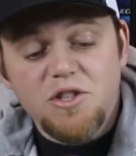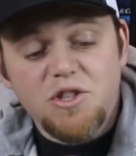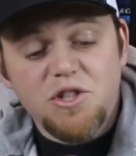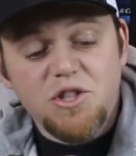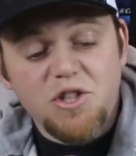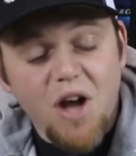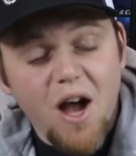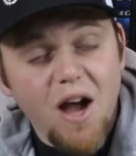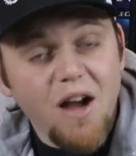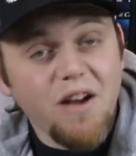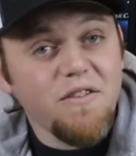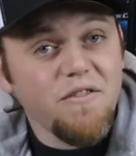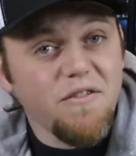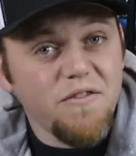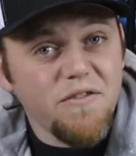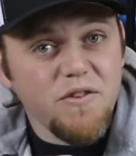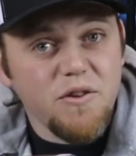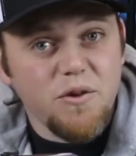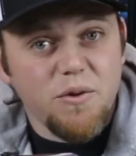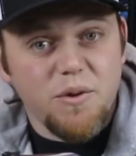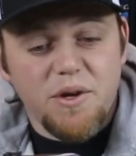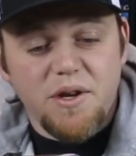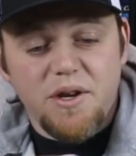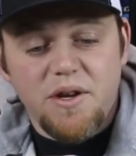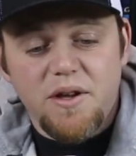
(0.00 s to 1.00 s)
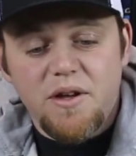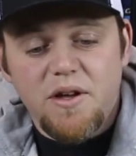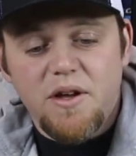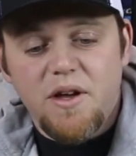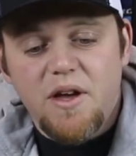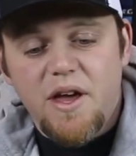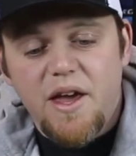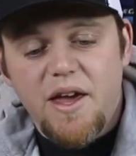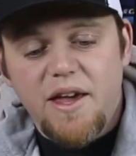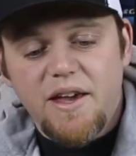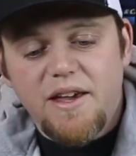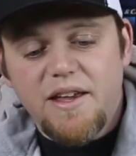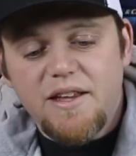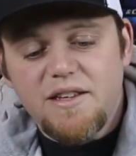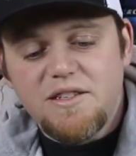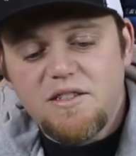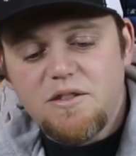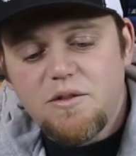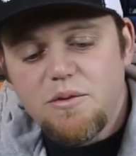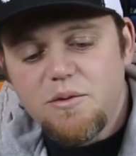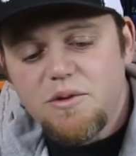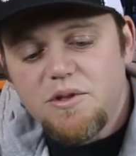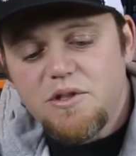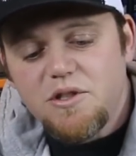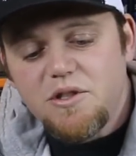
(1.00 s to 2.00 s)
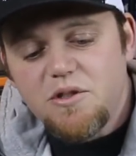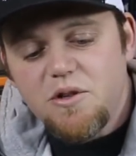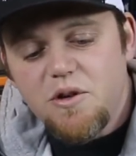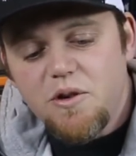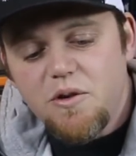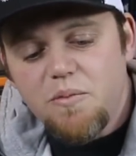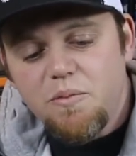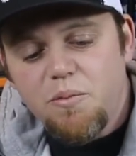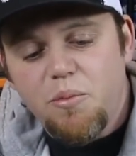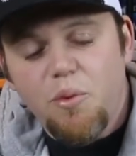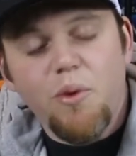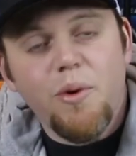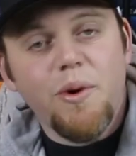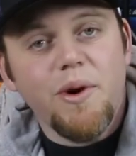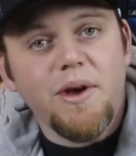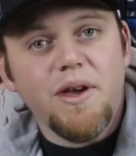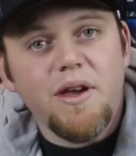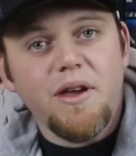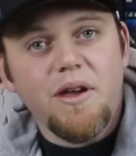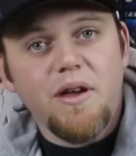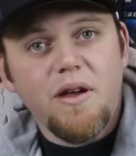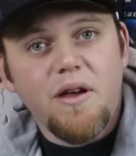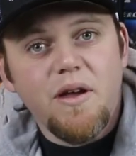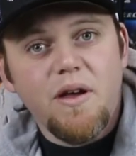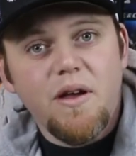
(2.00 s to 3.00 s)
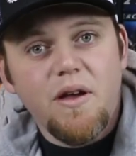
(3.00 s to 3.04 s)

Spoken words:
shock fluid. It gets to a certain point